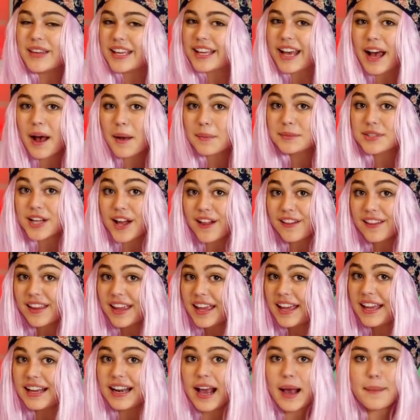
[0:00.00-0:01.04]
Mika
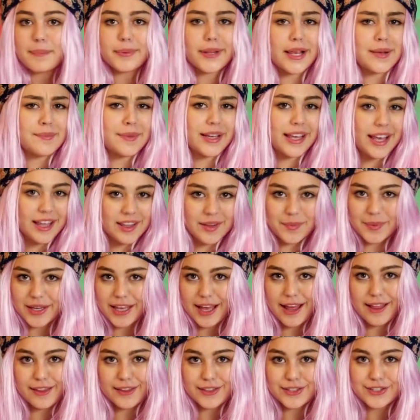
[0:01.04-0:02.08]
Abdalla and I play McKeyla
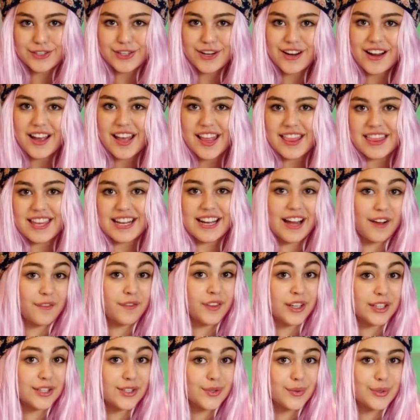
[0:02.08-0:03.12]
McAlister in the
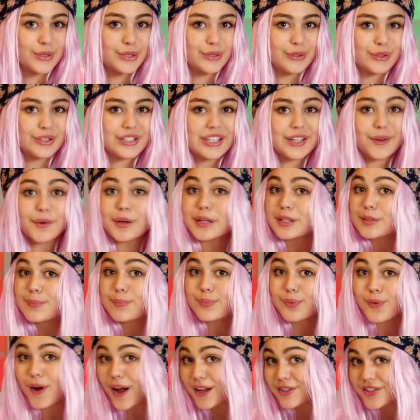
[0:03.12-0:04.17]
Netflix original series
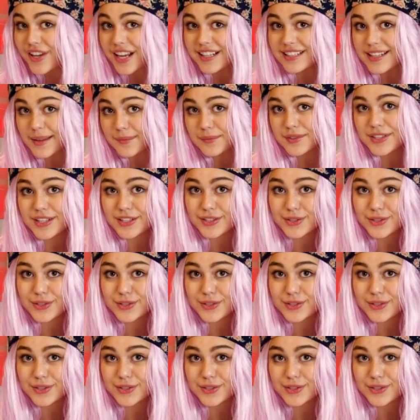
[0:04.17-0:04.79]
Project MC